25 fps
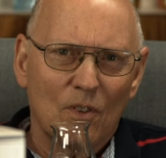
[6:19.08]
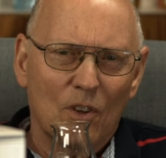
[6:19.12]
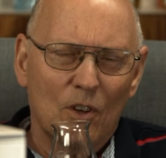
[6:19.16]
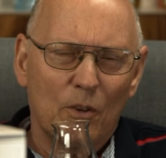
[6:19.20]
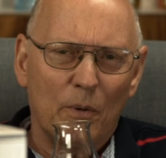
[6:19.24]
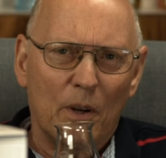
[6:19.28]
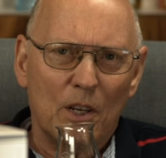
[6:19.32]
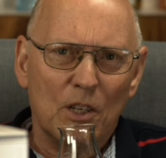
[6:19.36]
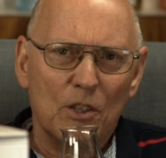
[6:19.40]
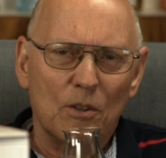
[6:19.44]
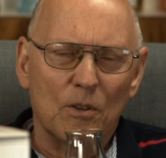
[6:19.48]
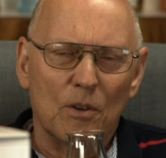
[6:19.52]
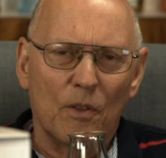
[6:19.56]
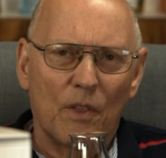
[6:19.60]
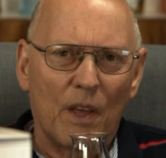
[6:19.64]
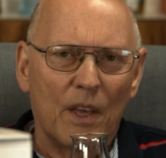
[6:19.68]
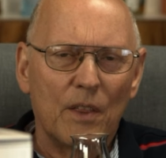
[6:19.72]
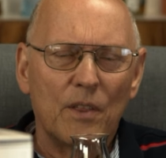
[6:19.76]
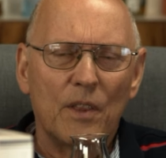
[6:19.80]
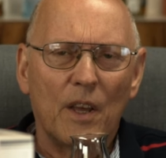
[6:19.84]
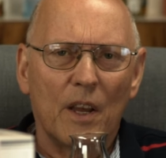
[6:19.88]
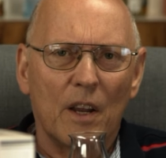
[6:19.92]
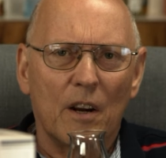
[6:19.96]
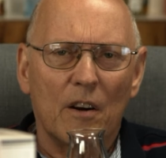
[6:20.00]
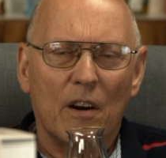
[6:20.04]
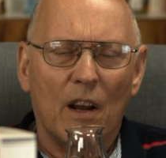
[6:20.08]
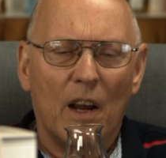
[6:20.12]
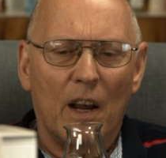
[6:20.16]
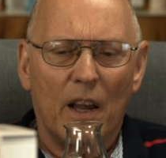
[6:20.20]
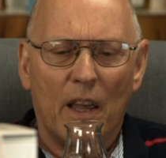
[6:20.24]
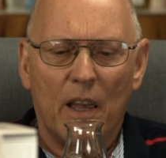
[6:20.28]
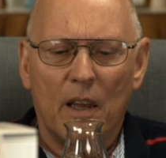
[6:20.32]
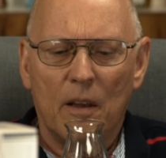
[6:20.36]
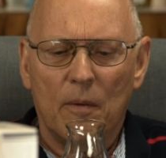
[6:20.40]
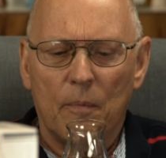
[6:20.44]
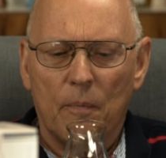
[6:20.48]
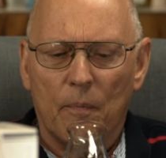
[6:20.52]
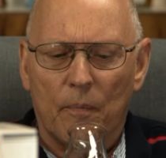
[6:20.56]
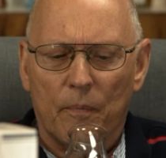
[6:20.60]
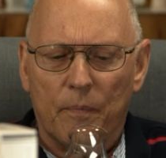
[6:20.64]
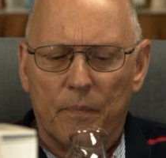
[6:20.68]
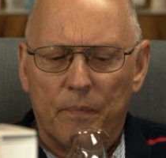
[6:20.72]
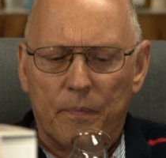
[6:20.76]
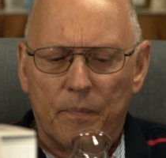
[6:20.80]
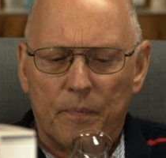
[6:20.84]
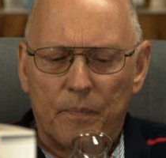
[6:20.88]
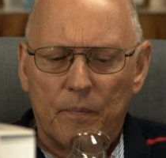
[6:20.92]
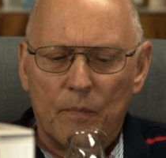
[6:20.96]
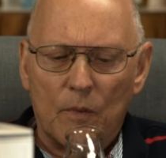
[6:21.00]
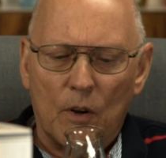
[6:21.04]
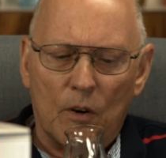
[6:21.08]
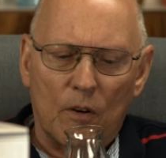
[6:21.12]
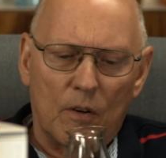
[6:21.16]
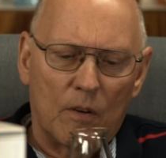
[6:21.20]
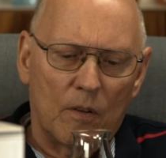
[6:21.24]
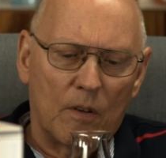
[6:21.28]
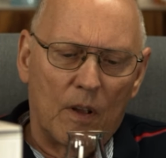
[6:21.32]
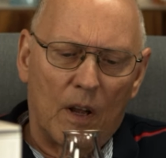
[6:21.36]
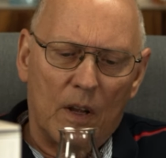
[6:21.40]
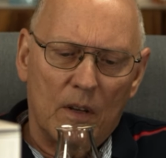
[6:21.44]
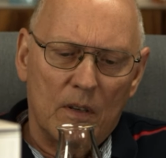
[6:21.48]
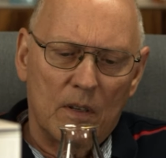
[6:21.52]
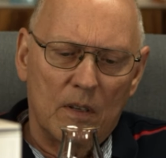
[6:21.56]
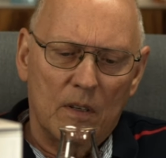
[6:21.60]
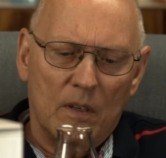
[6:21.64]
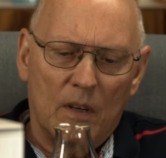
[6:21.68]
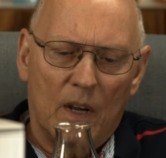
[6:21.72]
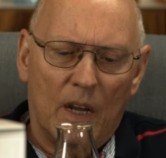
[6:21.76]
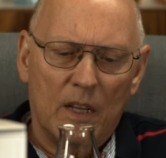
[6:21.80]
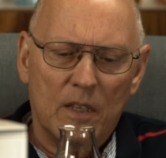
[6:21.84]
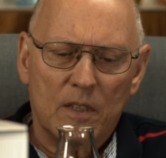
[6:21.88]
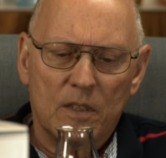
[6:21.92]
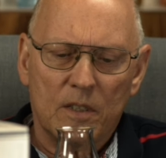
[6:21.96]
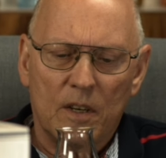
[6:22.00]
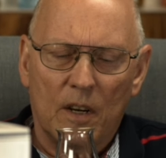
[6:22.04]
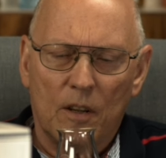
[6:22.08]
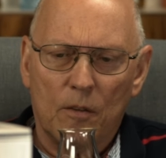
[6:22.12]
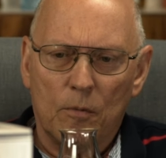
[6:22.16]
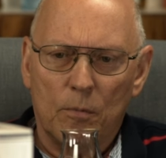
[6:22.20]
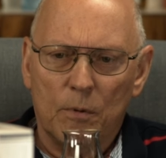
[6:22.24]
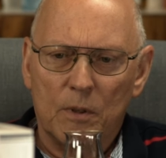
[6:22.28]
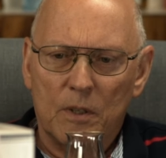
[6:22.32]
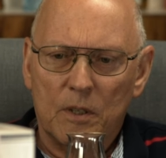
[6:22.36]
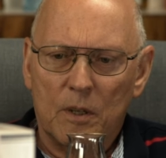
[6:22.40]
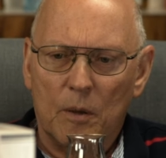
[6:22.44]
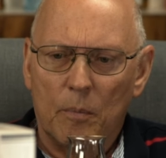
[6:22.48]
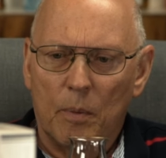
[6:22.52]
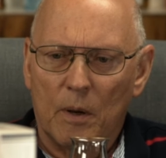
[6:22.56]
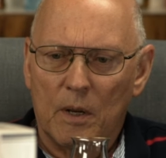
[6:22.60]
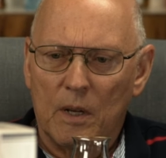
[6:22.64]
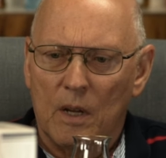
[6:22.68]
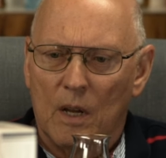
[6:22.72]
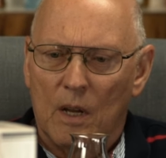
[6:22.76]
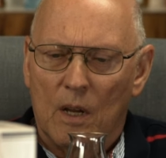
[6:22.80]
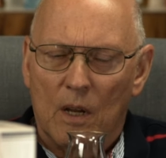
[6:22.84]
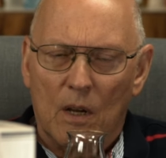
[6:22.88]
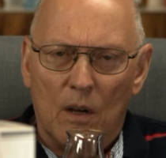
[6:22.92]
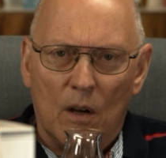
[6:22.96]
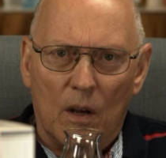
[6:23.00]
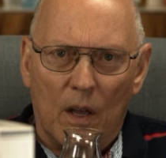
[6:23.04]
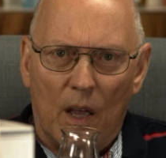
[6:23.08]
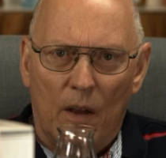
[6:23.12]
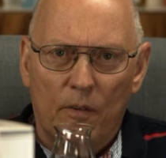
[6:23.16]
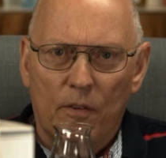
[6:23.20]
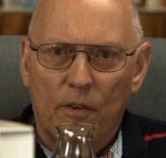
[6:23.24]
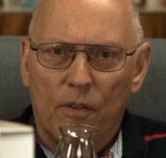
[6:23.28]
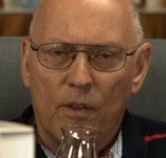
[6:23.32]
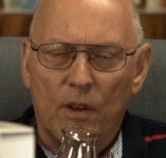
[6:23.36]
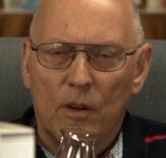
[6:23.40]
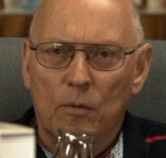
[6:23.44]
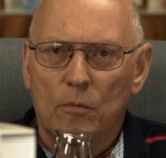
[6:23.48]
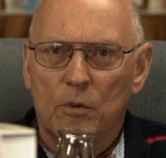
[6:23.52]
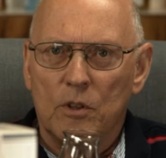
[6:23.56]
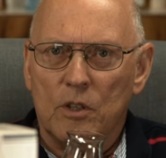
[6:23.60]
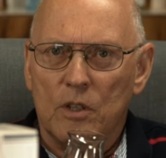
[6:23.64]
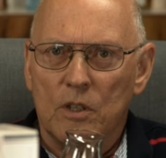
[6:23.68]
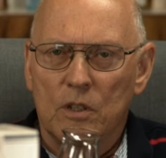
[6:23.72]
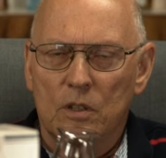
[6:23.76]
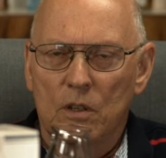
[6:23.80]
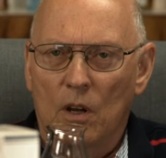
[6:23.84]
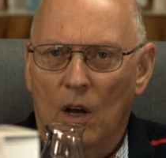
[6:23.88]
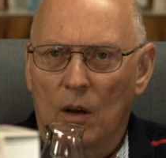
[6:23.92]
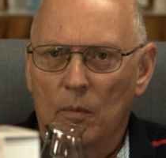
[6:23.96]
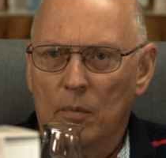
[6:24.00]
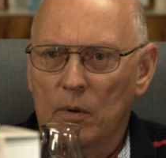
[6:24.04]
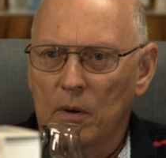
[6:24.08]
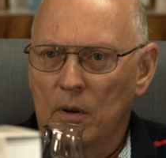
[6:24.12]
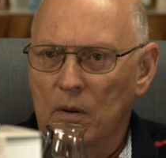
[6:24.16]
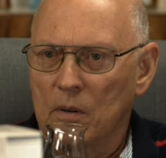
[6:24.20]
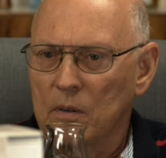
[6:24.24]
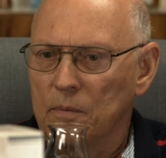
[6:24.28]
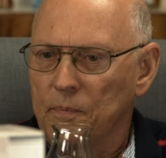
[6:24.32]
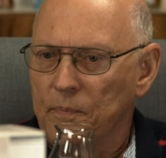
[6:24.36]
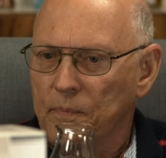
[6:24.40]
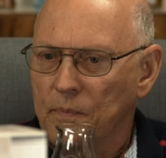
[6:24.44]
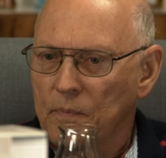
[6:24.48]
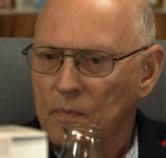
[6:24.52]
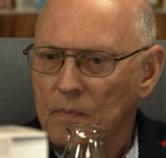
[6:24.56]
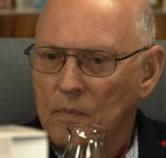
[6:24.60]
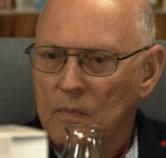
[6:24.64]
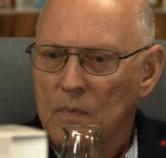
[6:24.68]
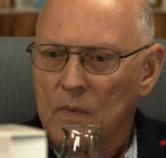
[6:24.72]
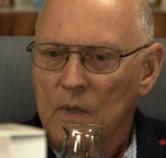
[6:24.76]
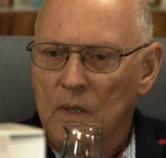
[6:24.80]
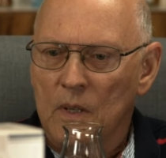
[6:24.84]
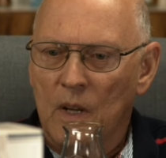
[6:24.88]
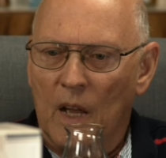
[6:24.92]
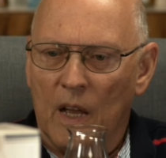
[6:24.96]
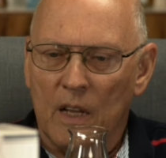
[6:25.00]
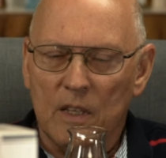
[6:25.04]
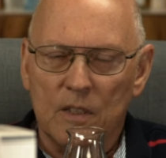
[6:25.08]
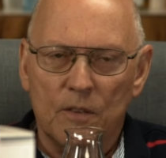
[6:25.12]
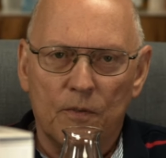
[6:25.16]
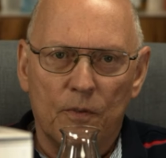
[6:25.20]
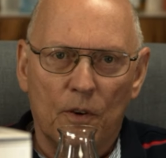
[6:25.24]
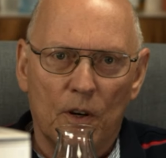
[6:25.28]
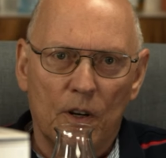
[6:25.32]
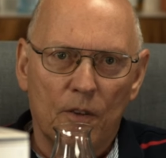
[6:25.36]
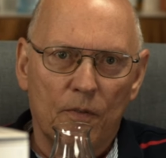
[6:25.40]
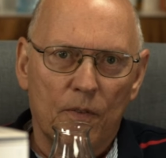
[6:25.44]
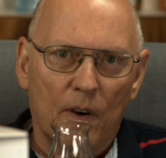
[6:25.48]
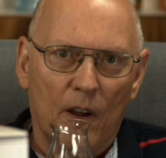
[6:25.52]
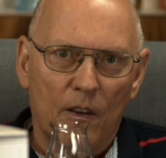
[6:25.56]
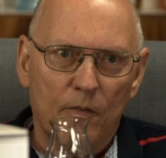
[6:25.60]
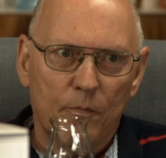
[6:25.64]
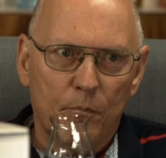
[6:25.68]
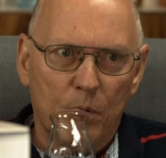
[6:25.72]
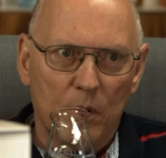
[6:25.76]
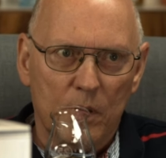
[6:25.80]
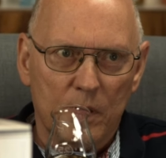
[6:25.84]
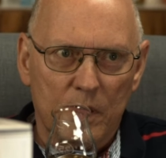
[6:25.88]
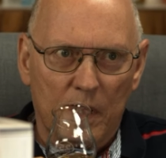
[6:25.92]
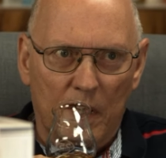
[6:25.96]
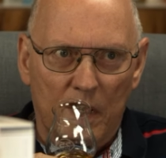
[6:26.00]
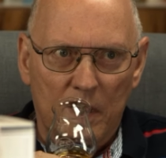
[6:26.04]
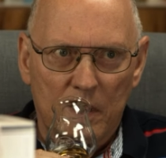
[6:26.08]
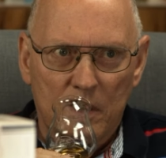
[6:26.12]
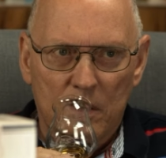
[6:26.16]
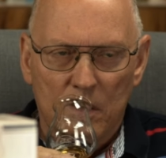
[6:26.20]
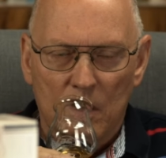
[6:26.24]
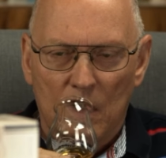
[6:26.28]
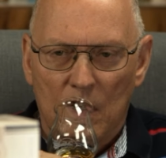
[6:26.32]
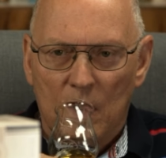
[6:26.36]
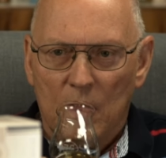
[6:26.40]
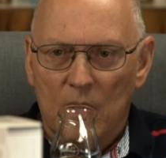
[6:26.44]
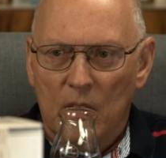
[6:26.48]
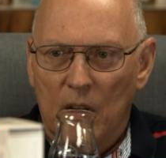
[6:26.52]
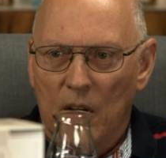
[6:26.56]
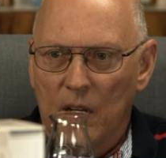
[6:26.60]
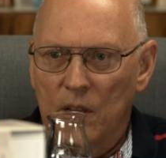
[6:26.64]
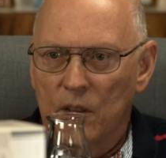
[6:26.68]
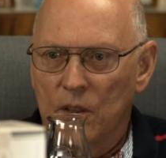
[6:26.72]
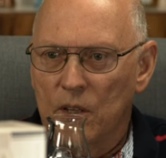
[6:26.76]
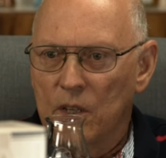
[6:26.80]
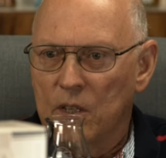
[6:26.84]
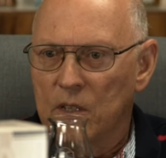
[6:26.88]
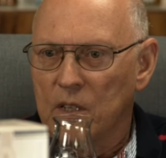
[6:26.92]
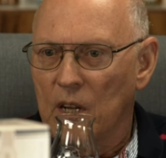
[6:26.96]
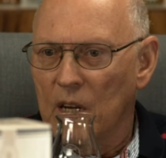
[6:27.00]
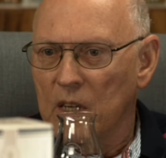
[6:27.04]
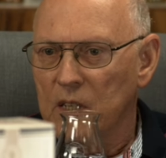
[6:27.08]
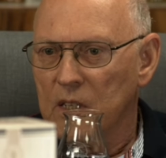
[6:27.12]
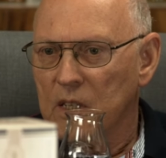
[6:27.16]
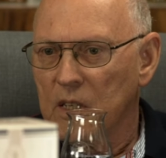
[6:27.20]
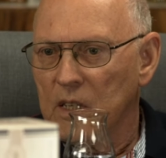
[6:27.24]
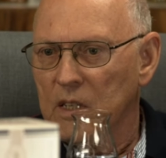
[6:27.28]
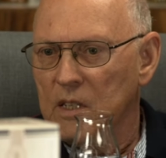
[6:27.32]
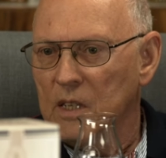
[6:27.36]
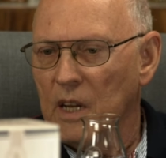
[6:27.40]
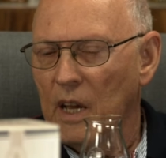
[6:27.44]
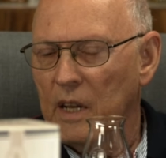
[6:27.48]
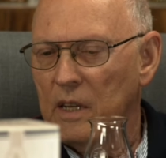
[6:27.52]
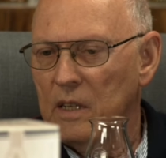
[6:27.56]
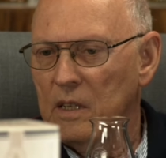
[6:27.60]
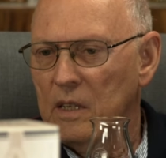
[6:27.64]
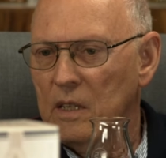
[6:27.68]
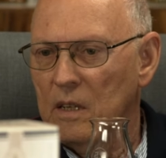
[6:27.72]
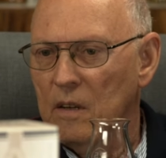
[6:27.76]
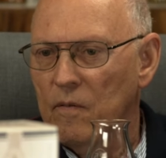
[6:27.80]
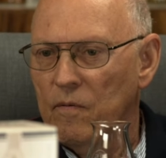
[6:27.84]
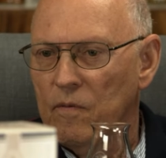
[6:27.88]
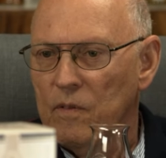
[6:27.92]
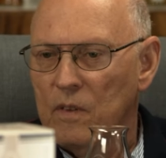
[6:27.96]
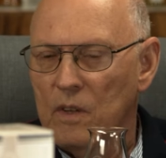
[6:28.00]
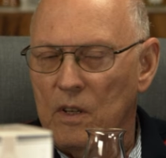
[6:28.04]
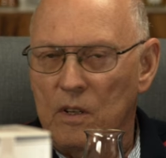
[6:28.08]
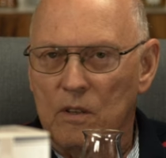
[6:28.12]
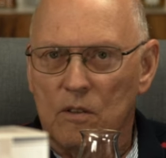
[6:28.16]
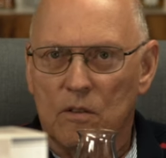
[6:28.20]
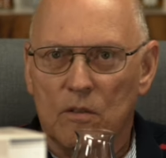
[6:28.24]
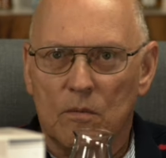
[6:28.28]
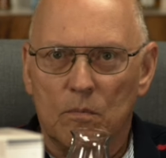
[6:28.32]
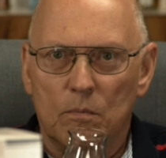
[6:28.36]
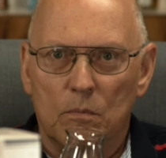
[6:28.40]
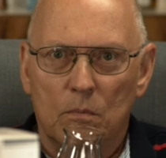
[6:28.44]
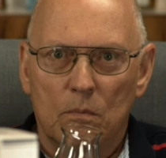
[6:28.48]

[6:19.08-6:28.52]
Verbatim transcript: not quite sure then they are higher or a, a high strength whiskey, but everything which is normal has 45.8 and the Talisker 10 is